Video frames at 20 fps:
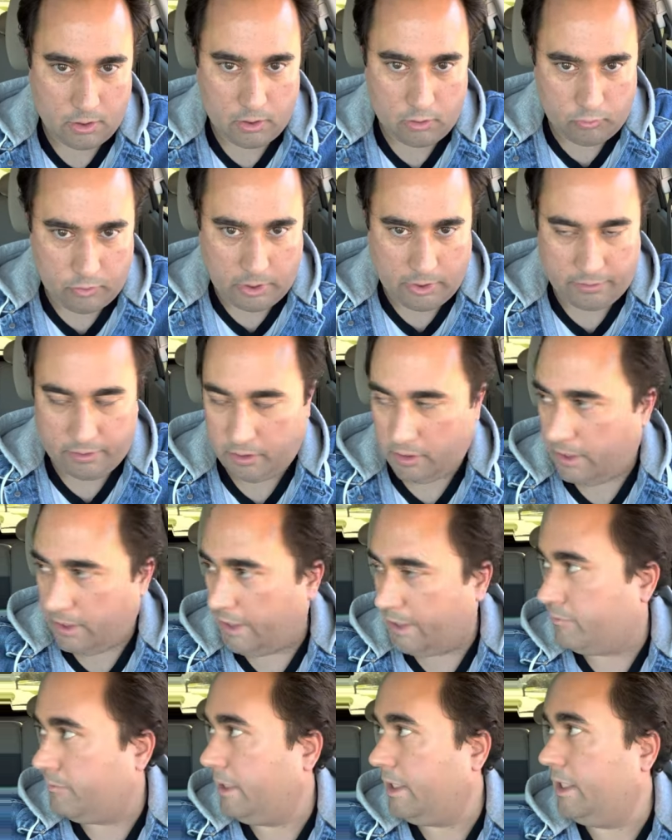While the
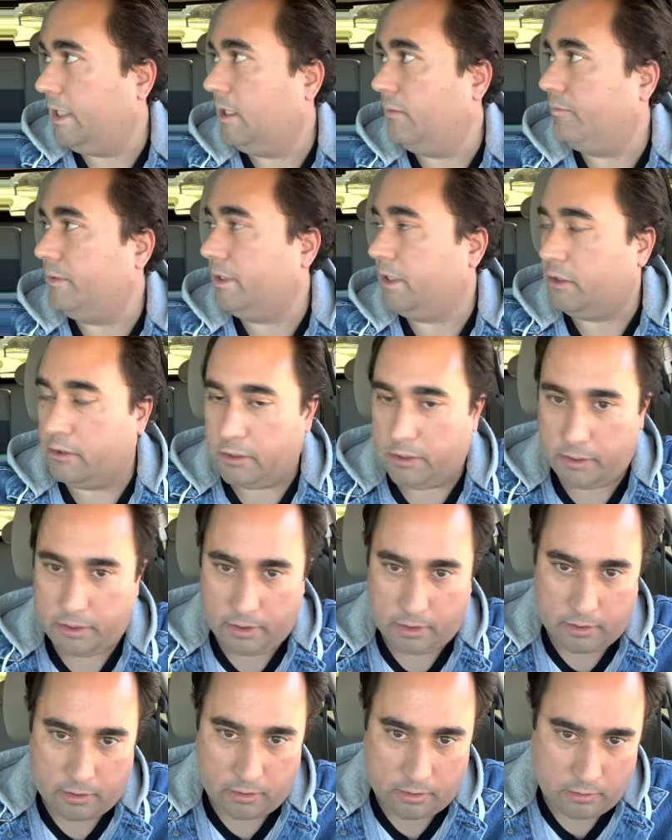lighting may not be good in
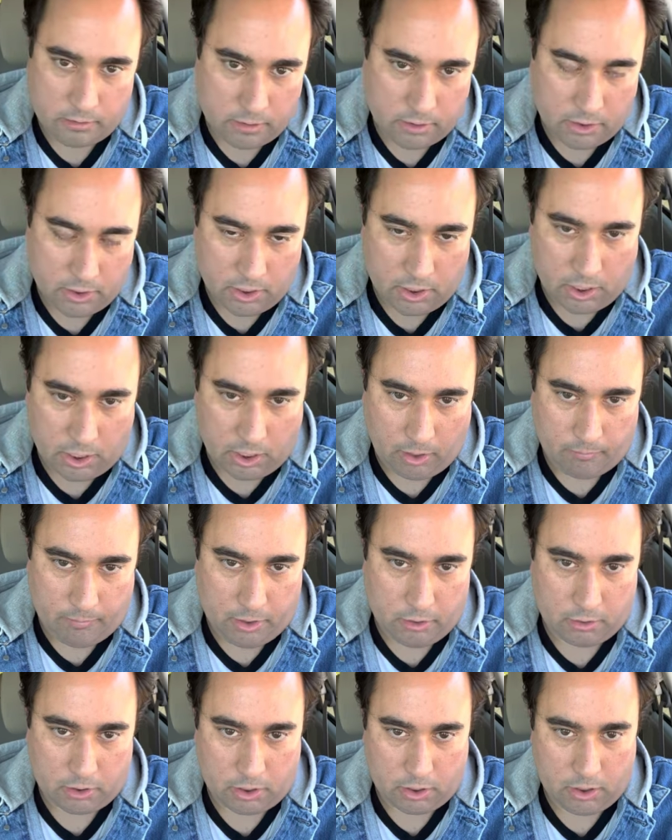here, I may
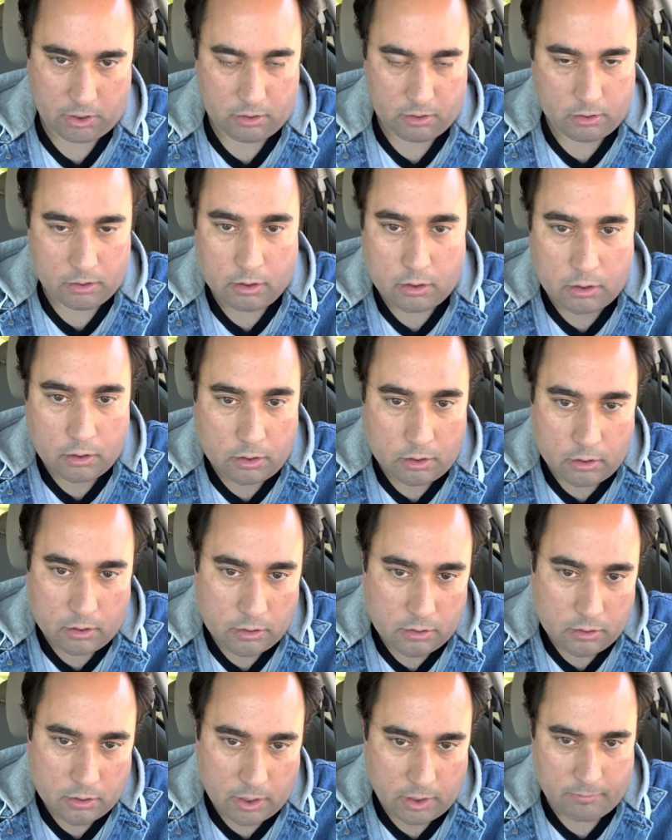look kind of ugly.
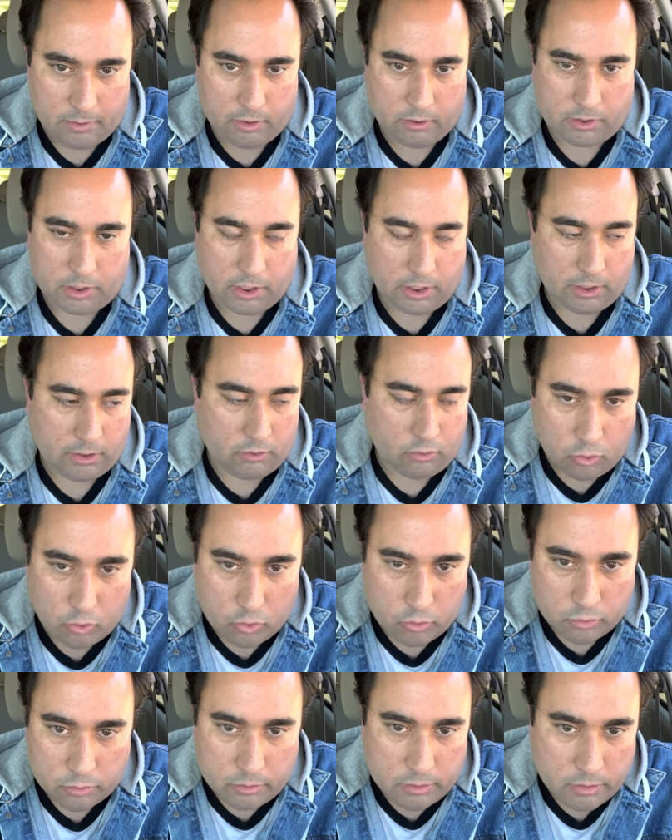I may look kind of
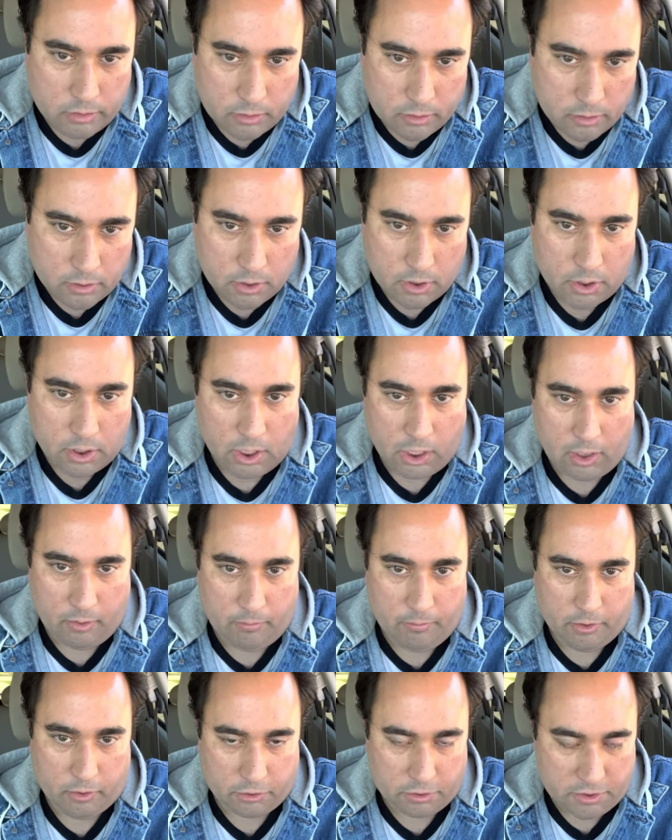old. I
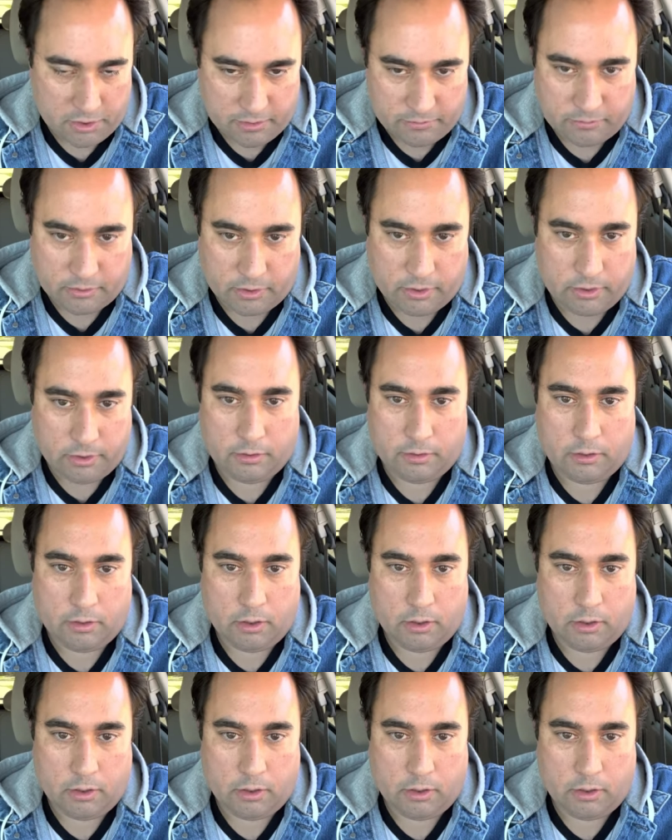may look different.